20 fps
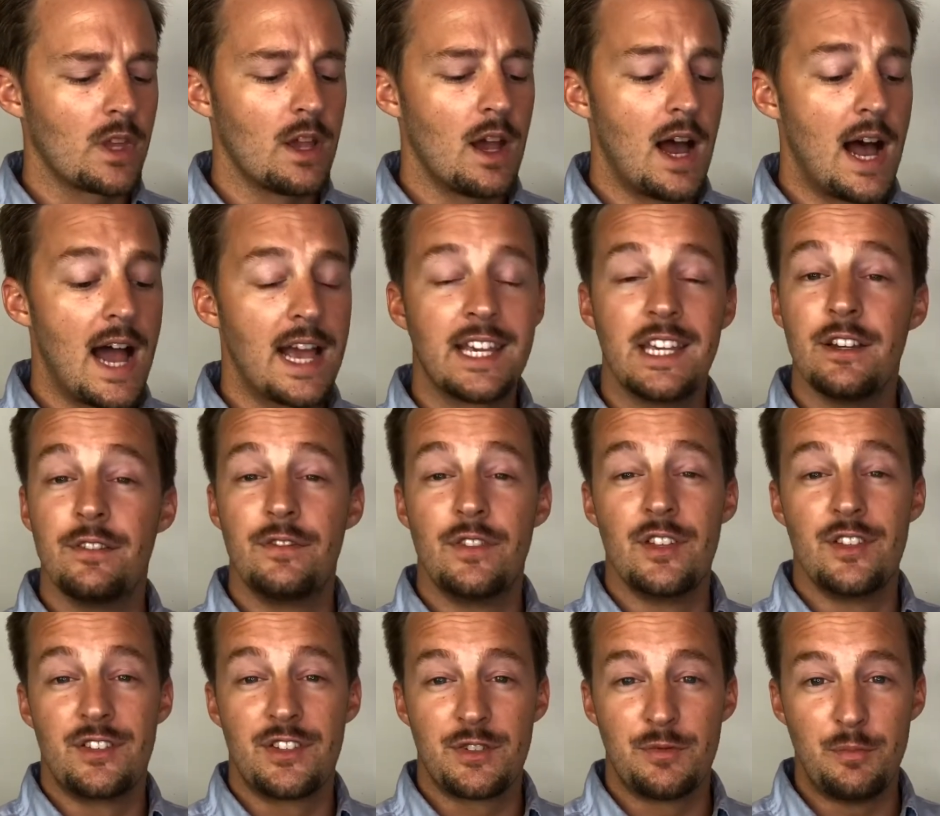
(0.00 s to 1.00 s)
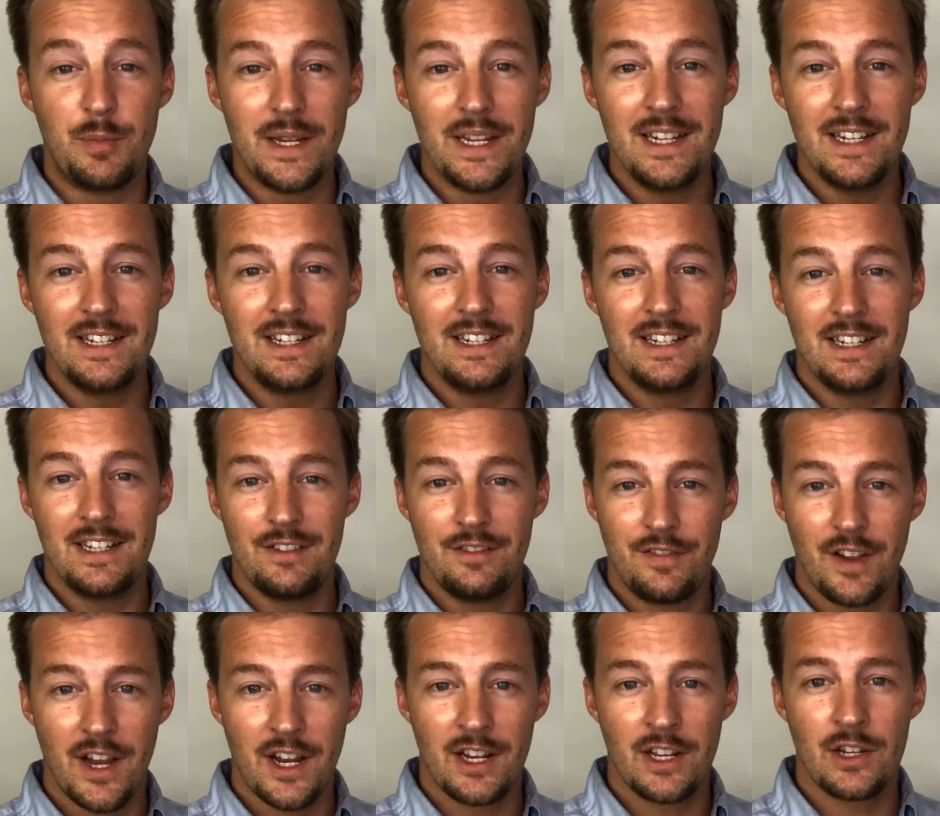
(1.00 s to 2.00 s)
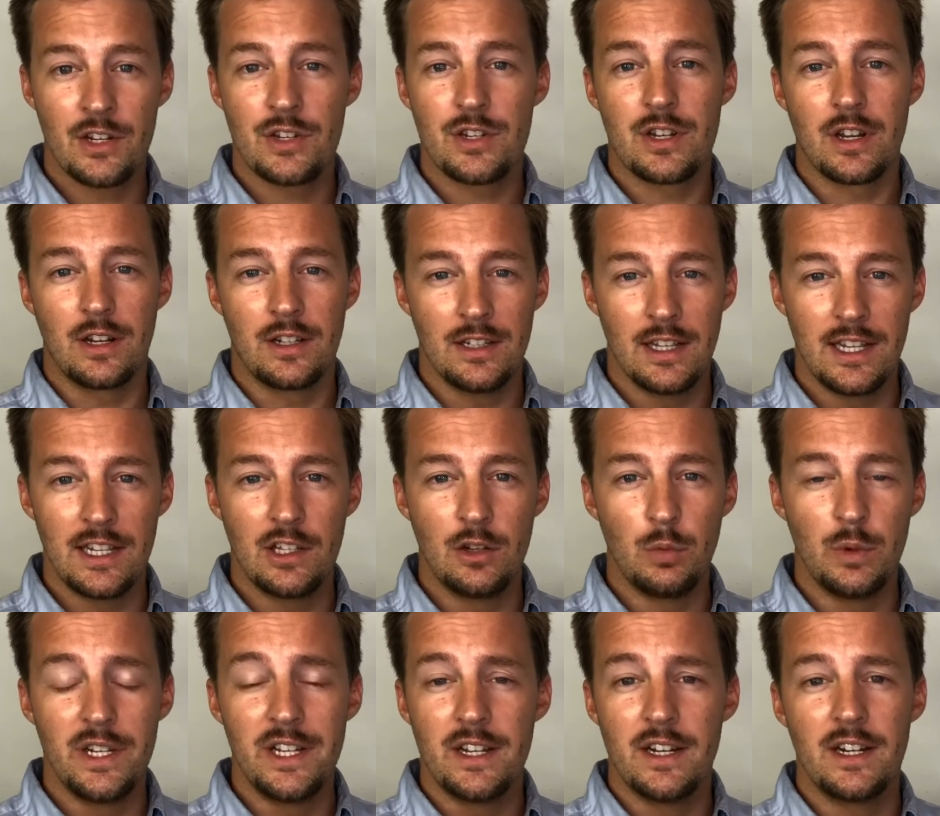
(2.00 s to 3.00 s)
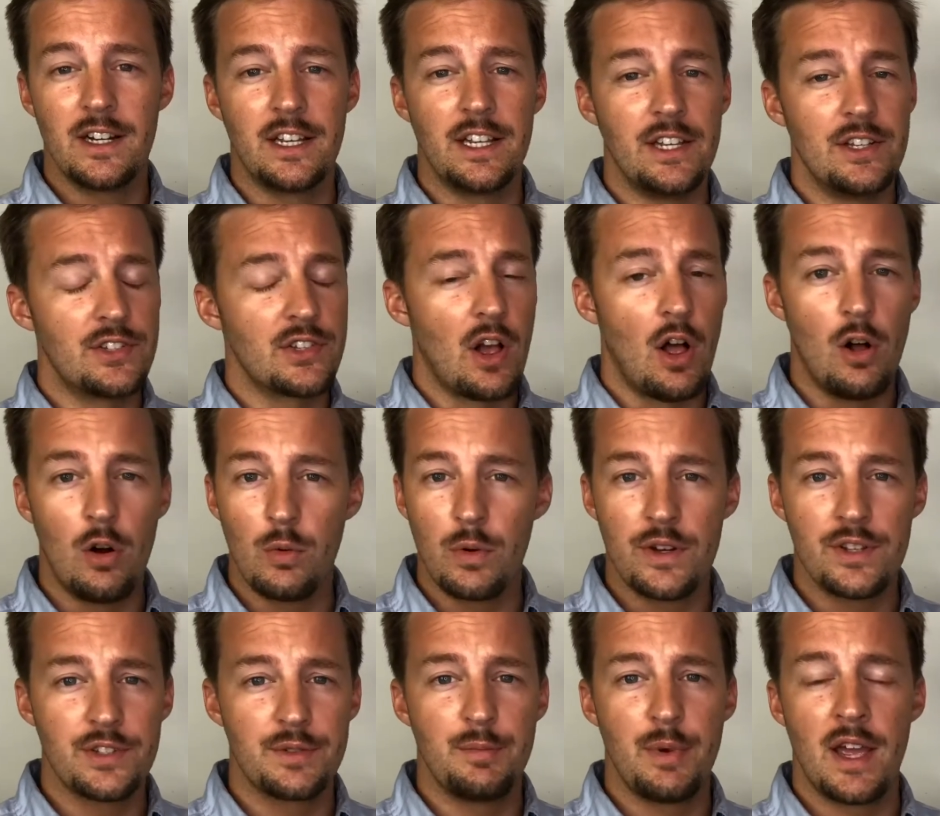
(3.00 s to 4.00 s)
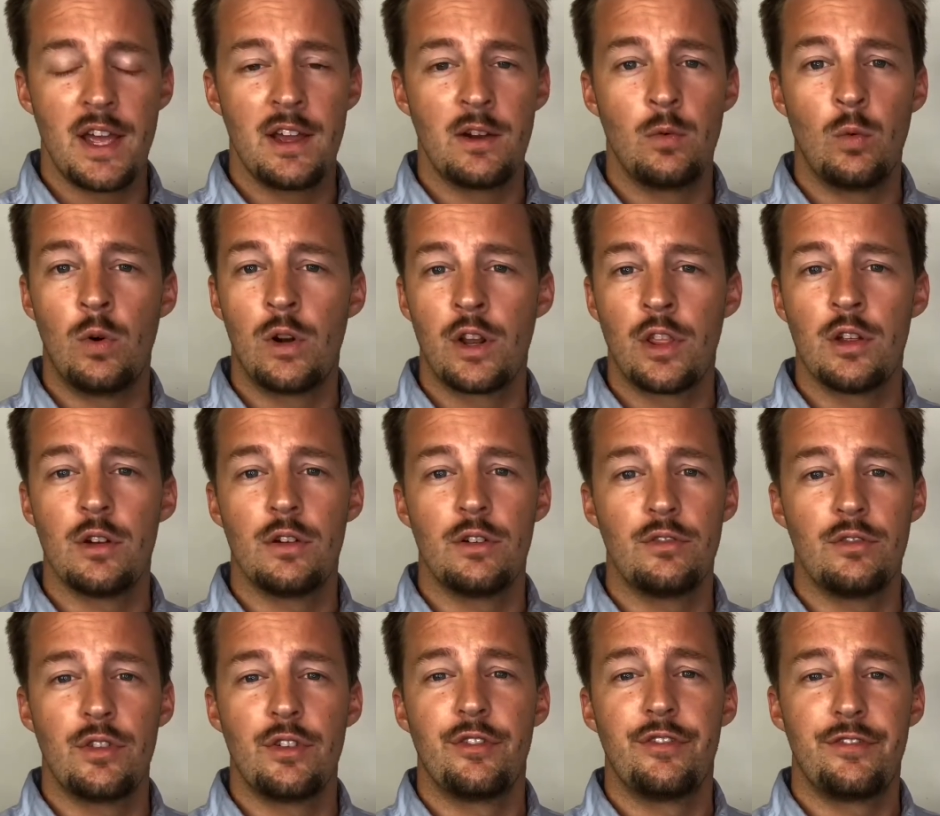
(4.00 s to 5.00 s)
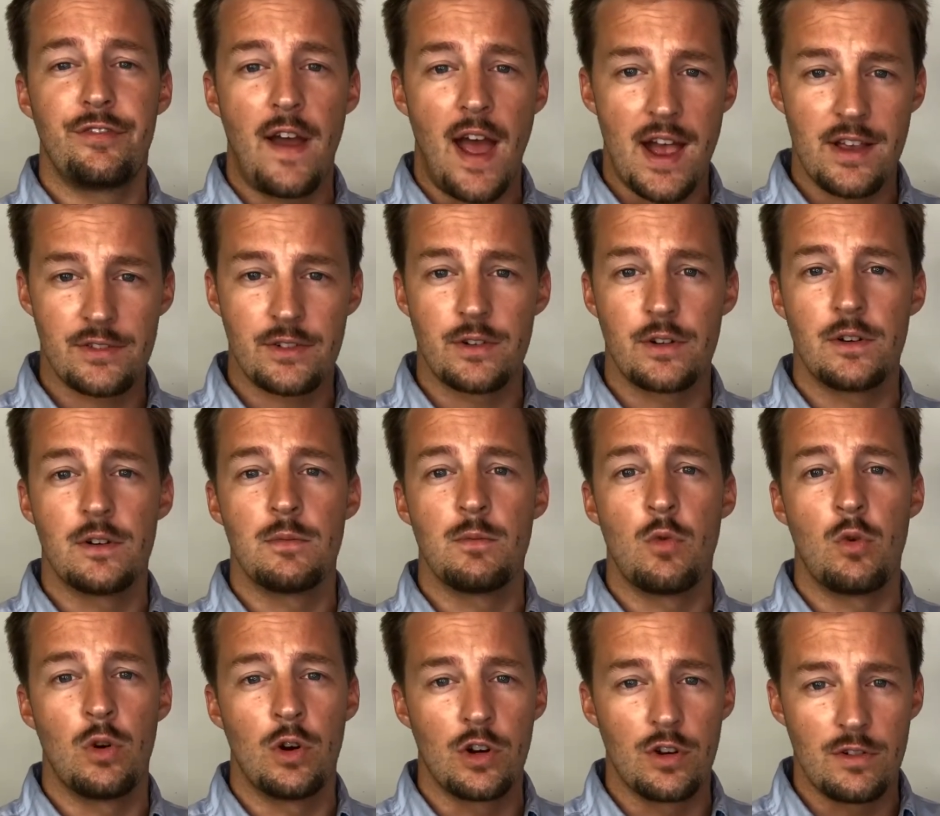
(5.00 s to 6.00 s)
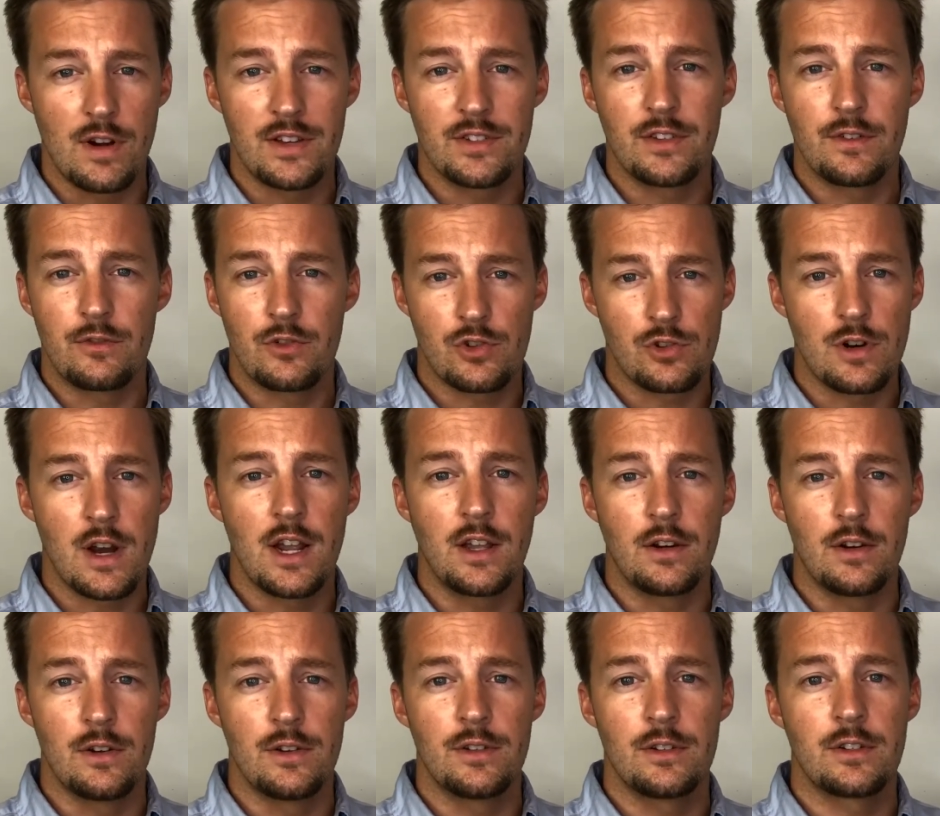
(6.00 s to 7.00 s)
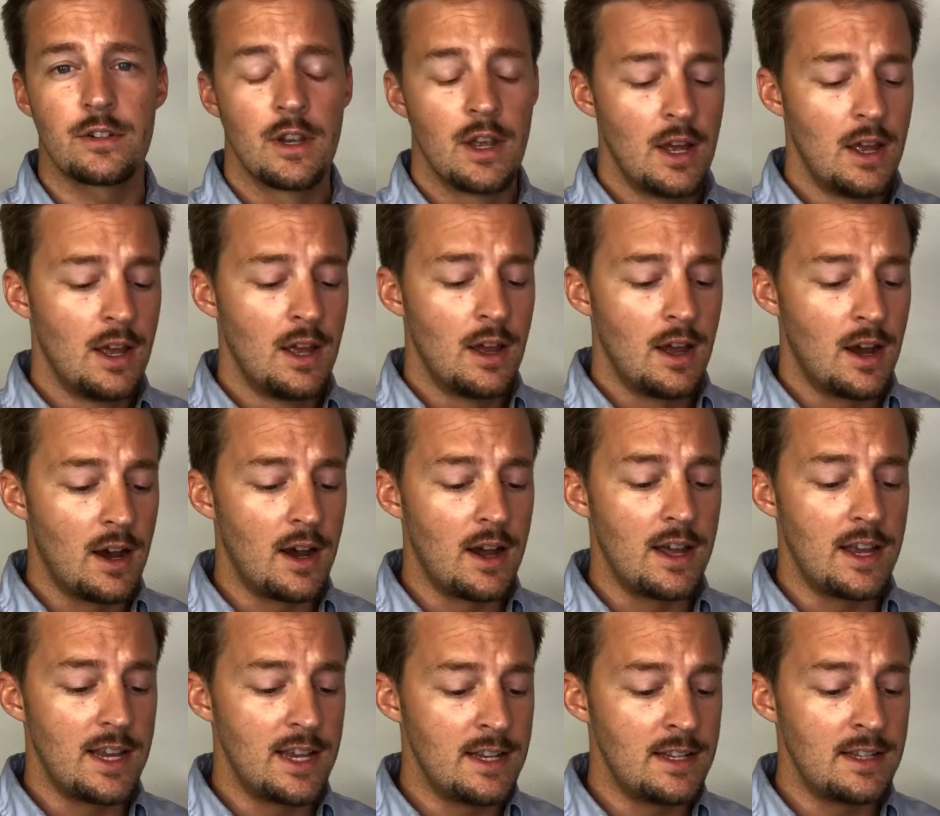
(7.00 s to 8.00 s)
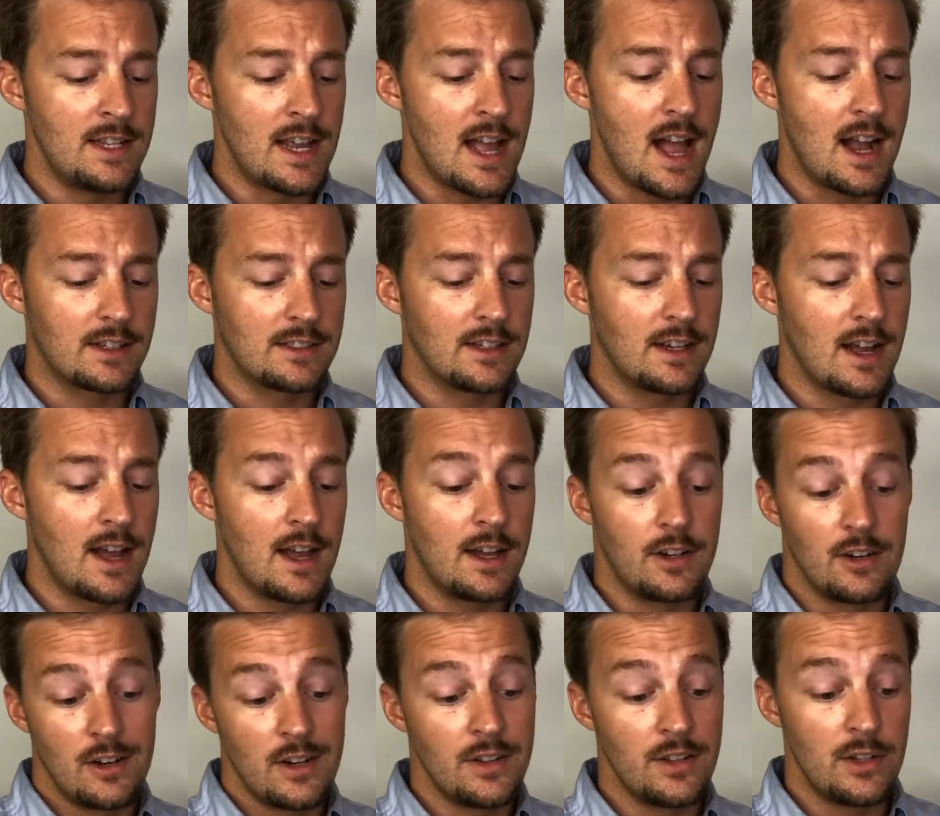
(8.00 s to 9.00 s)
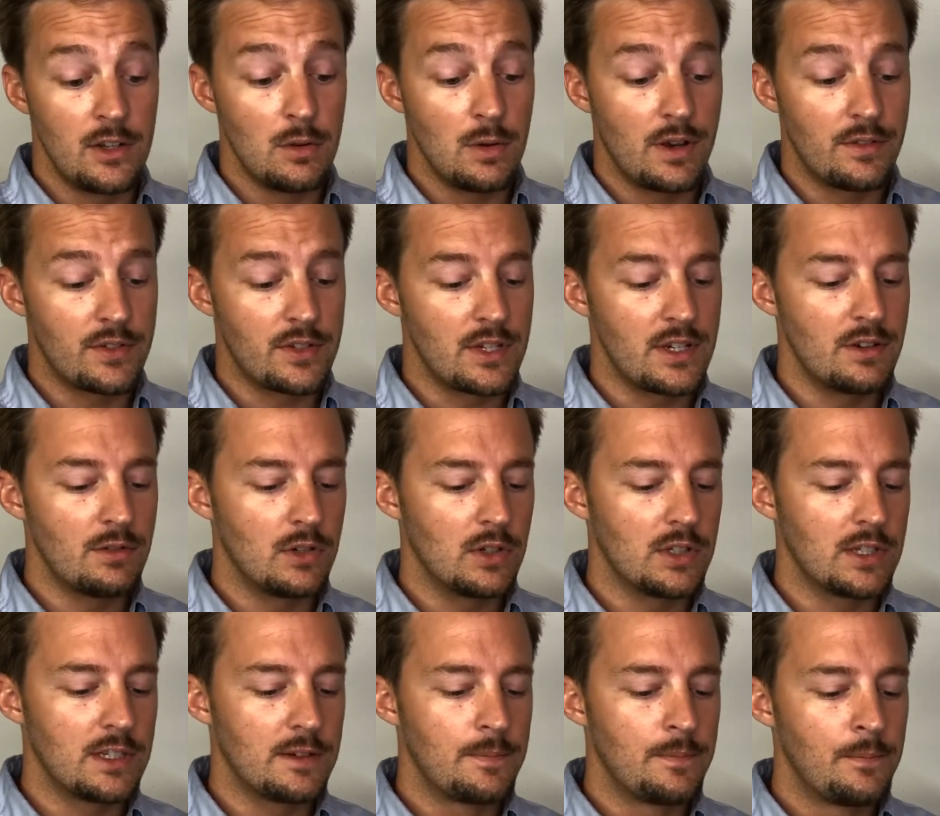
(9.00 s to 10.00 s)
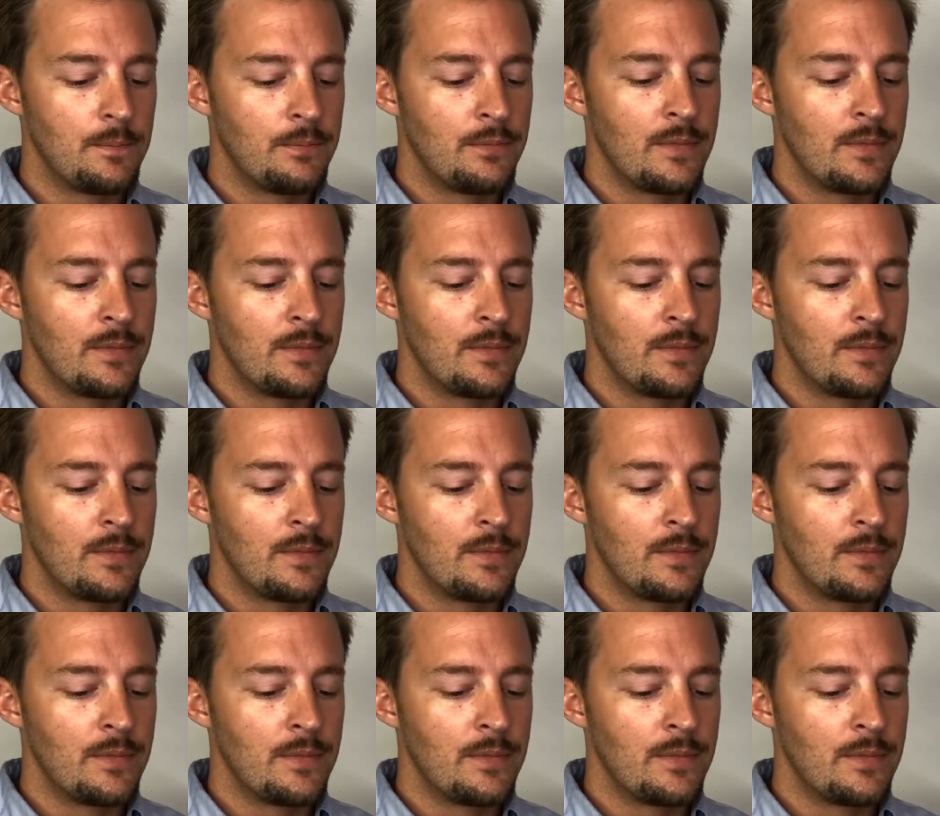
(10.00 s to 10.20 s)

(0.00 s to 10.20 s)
I give the speed advantage to Clay Guida. He's always been one of the faster, more aggressive strikers in the octagon or in the UFC, really.